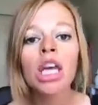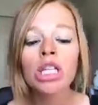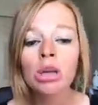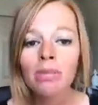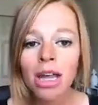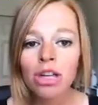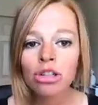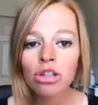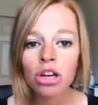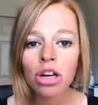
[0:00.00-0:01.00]
So make
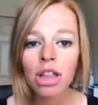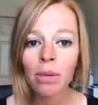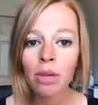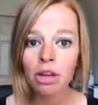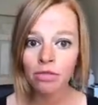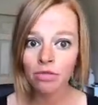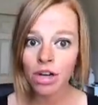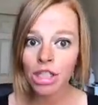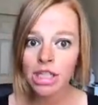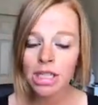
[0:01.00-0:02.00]
sure that when you're
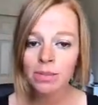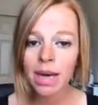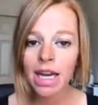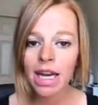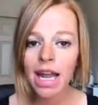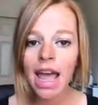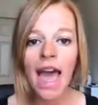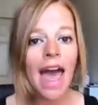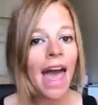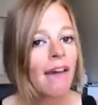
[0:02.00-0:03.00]
first explaining it,
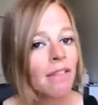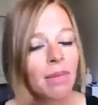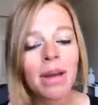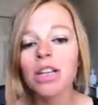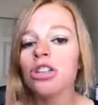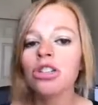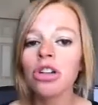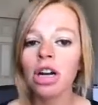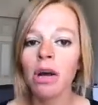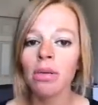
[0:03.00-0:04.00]
everybody should
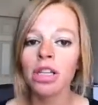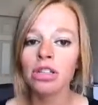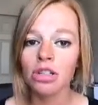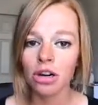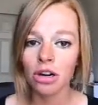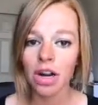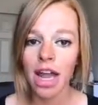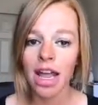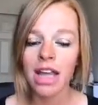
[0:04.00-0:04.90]
start out with a starter kit.